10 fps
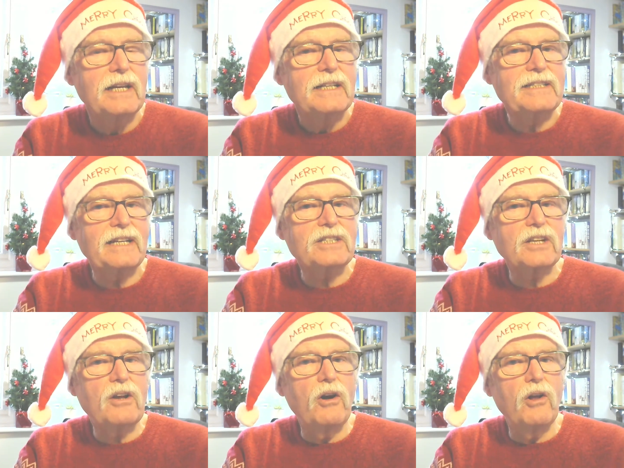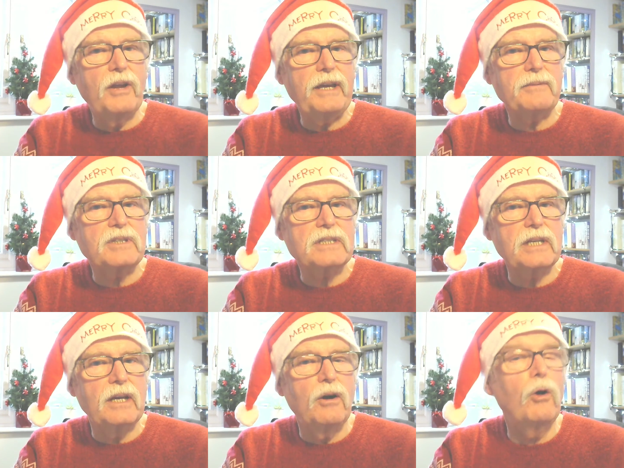tend to call it
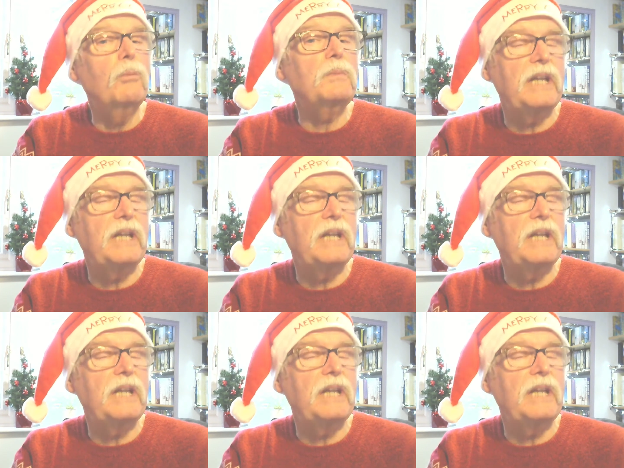Hump